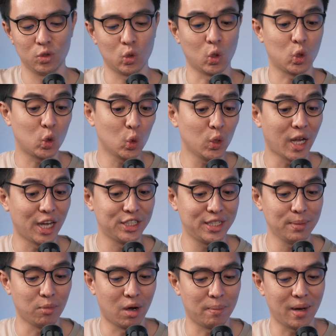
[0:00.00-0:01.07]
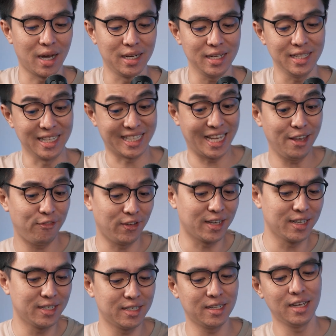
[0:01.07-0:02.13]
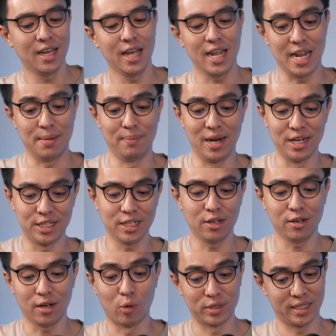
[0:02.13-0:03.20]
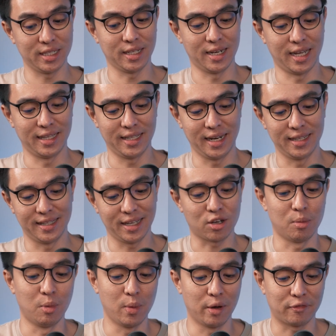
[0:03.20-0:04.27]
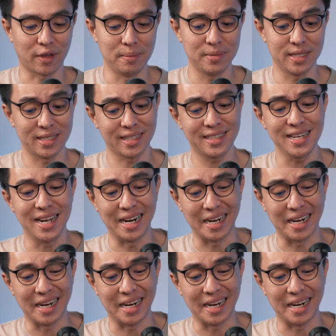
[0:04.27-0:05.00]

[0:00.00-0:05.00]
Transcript: So Tun Hashim Muhammad Ali, the key figure in Malaysia hosting the 1998 Commonwealth Games, is actually